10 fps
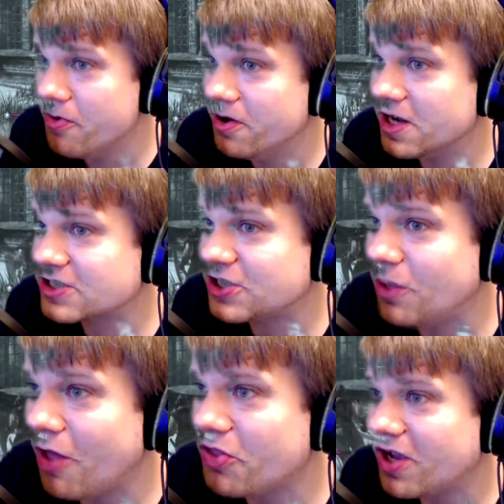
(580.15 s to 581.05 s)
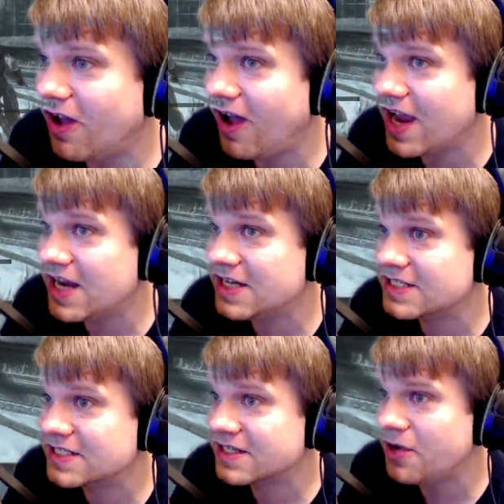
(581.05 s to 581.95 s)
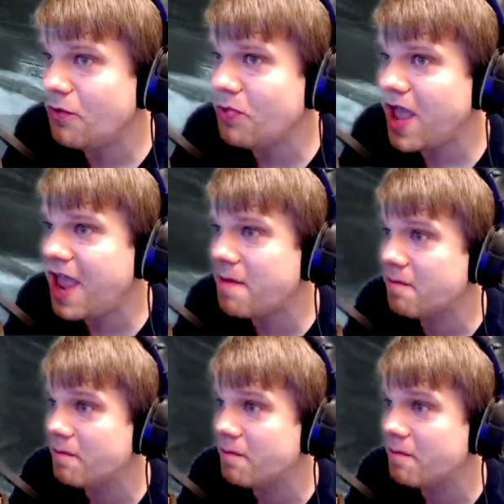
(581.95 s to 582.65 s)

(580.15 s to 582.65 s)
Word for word: There's two other guys! Kill them!